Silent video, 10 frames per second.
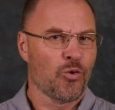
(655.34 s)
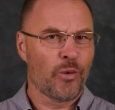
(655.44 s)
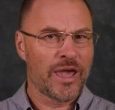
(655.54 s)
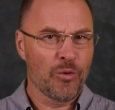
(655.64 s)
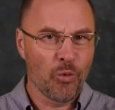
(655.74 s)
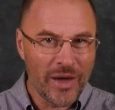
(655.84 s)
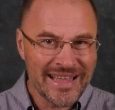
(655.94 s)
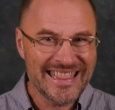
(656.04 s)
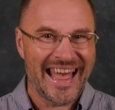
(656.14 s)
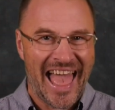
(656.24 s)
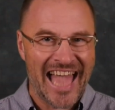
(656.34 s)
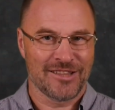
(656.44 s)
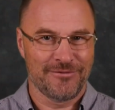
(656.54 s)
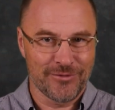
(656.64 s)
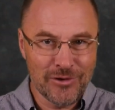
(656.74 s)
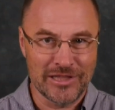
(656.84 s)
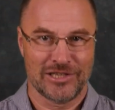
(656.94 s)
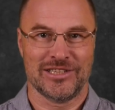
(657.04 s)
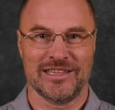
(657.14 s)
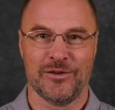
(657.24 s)
We will act
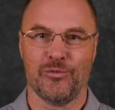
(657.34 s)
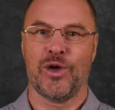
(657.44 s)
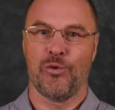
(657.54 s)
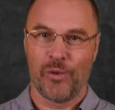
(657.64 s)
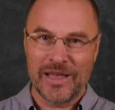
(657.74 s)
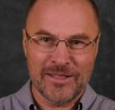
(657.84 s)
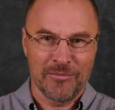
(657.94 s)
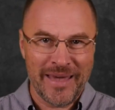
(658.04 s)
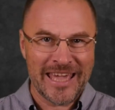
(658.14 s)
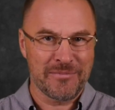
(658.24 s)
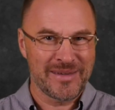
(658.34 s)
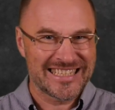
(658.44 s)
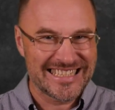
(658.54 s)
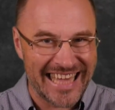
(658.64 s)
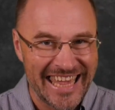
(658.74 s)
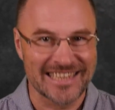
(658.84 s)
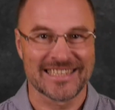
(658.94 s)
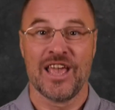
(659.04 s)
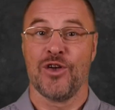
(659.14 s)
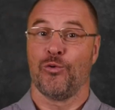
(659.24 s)
foolishly, we will make
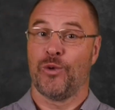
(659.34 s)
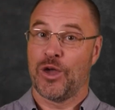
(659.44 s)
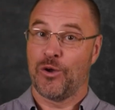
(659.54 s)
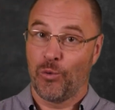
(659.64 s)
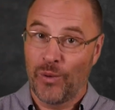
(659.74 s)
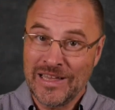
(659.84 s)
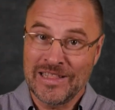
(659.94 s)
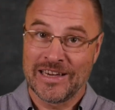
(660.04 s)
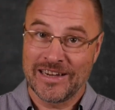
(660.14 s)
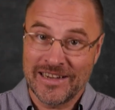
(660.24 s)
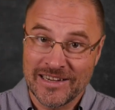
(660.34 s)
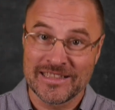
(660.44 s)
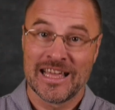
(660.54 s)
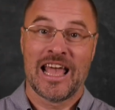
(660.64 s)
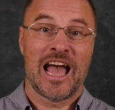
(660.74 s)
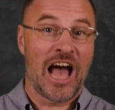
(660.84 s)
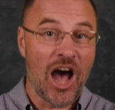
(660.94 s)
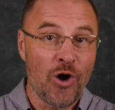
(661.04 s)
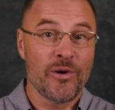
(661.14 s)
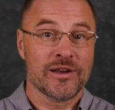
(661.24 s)
mistakes, we will hurt
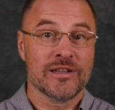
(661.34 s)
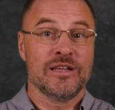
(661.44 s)
our